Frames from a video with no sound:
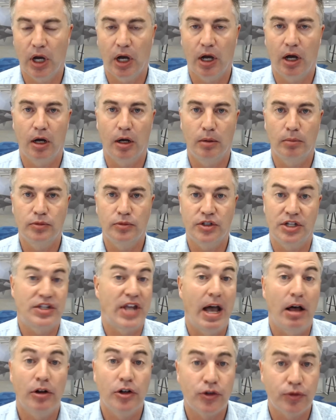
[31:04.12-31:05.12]
um, the
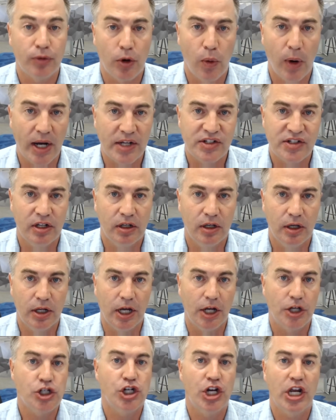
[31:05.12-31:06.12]
talent is requesting a,
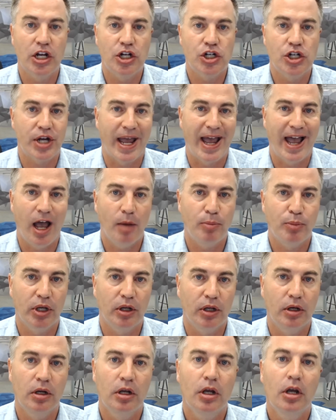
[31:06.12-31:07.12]
a change to
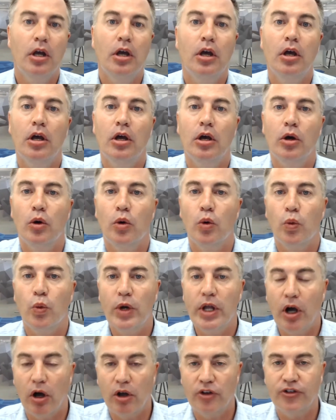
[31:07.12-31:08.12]
happen.
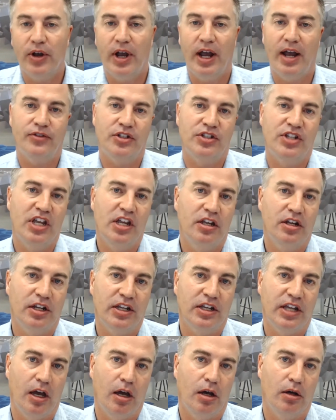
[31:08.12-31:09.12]
We also have to take into
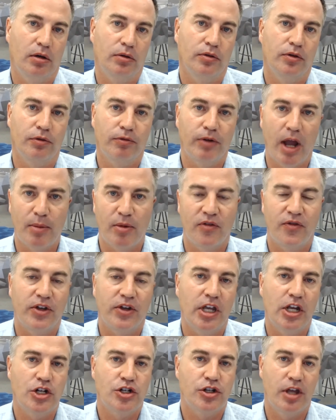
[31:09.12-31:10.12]
account the
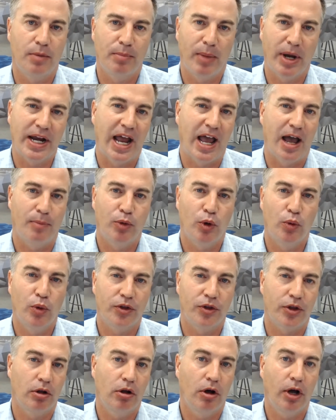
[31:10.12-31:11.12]
ramification that might happen with
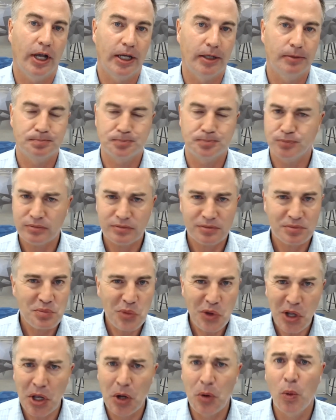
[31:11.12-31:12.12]
the client.
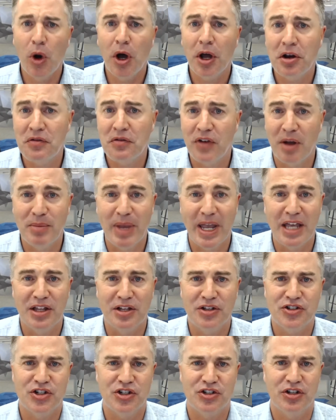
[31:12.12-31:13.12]
And one, if I may,
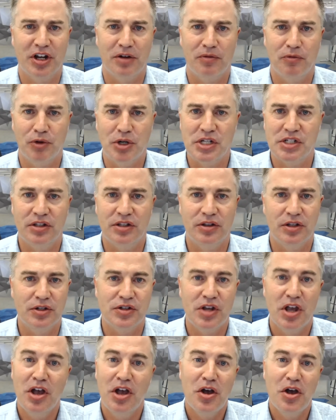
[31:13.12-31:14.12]
that's just kind of recent, there's
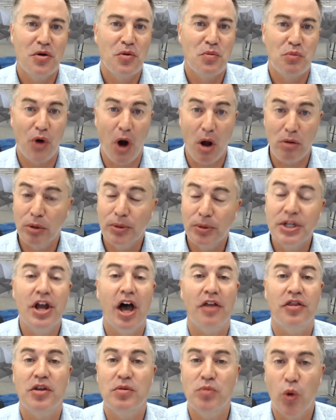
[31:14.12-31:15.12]
probably
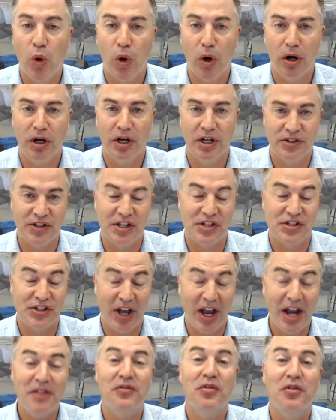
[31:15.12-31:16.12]
nothing more, it's
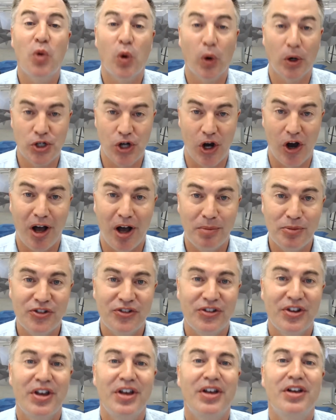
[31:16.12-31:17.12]
aside from more
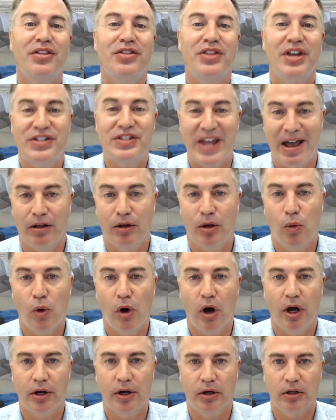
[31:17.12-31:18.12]
jobs, that talent
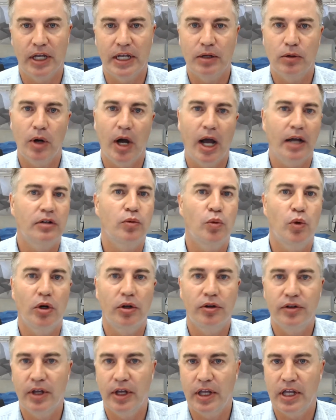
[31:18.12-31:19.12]
want are like, I,
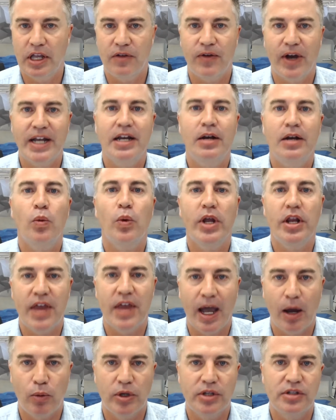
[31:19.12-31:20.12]
well, if I didn't win
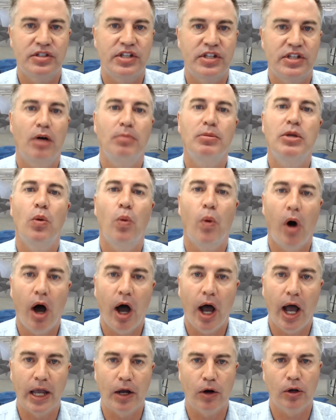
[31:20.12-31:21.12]
that one, tell me
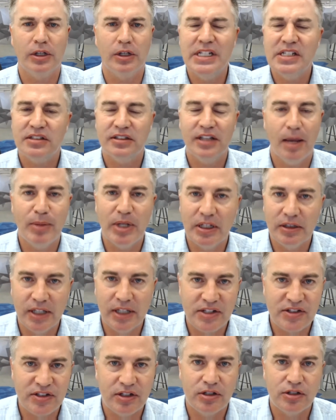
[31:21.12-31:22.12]
why, or at least let me
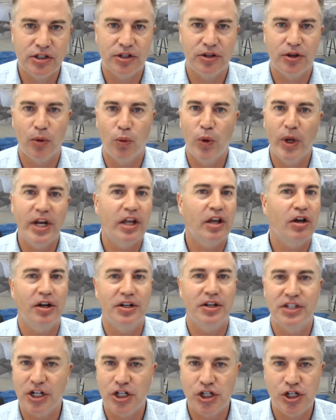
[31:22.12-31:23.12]
listen to the winning
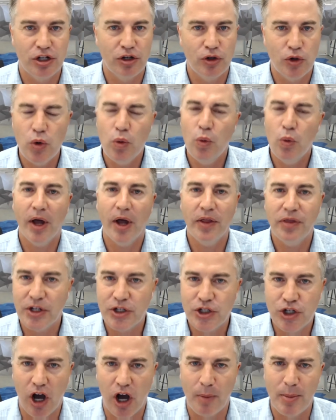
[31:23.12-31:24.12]
audition. Who won the
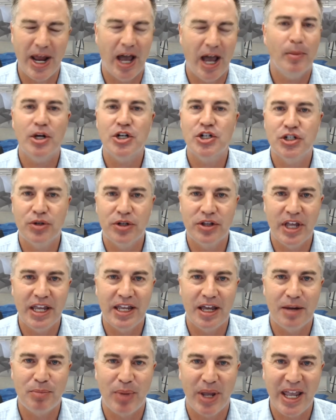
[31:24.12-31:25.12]
job and how much do they
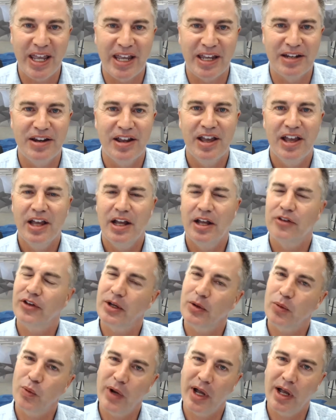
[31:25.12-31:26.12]
get paid? It's
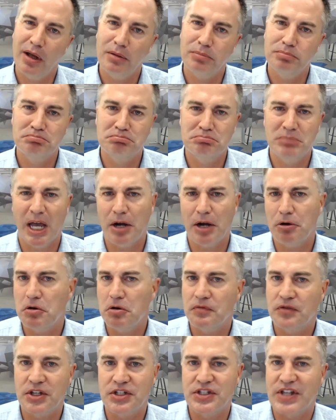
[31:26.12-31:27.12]
like, well, I don't know
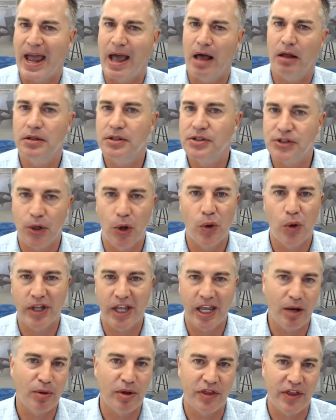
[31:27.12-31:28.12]
if the talent's
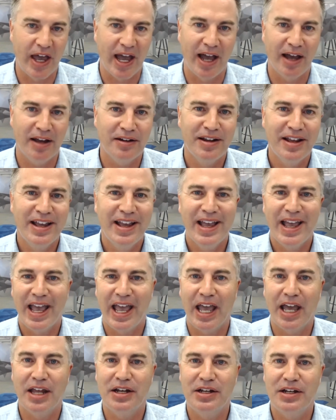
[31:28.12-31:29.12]
okay with that.
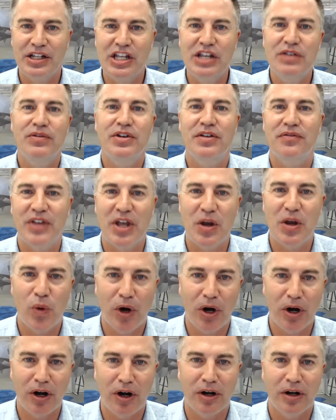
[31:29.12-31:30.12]
And even if they
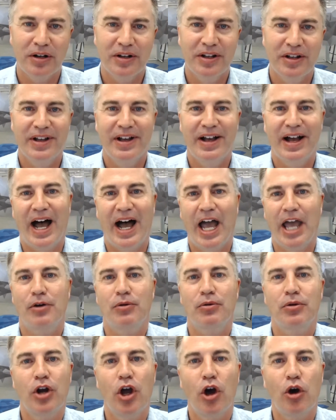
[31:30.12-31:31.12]
were, I
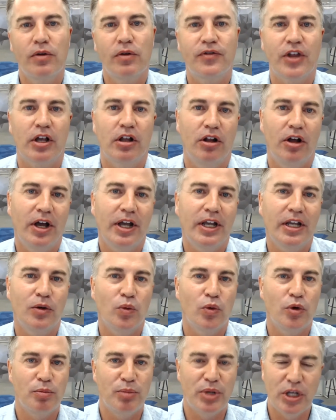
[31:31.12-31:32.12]
don't know if the client
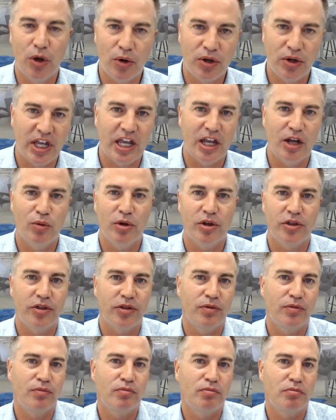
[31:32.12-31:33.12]
would be okay with
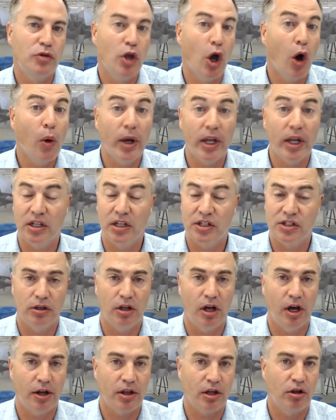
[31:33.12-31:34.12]
knowing because a
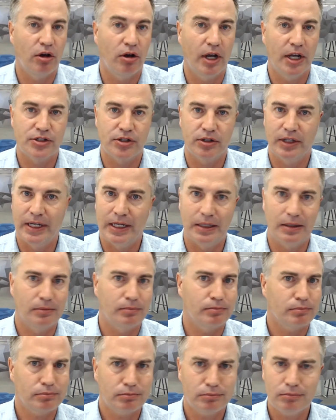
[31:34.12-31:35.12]
lot of the clients are like,
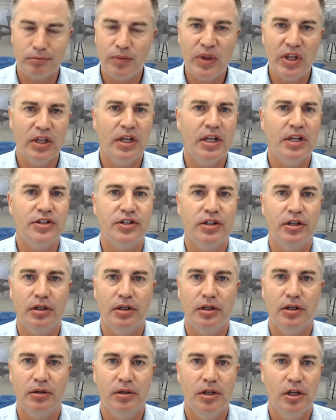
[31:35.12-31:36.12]
it's
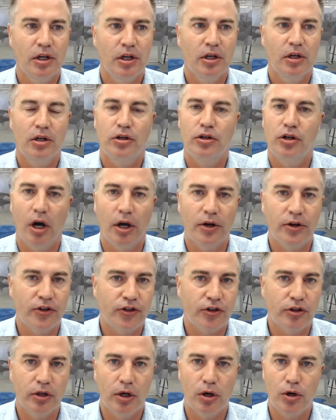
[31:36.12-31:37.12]
a non
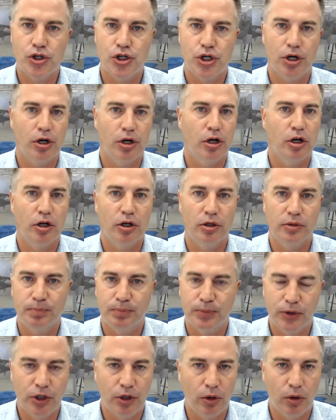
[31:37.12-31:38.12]
disclosure,
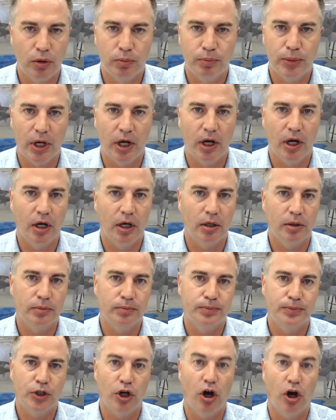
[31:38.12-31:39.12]
you know, uh,
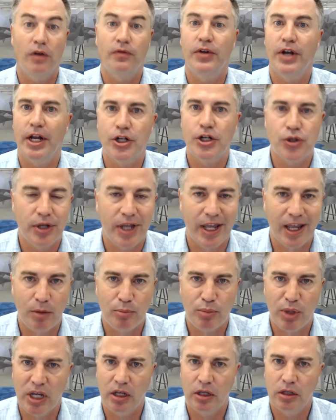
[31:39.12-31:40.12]
confidential
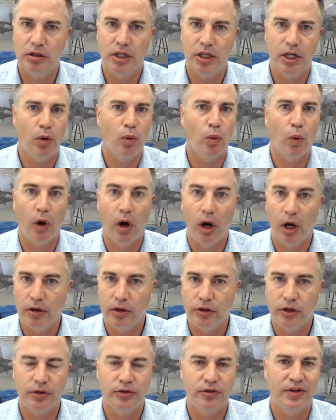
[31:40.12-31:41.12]
campaign. They don't want the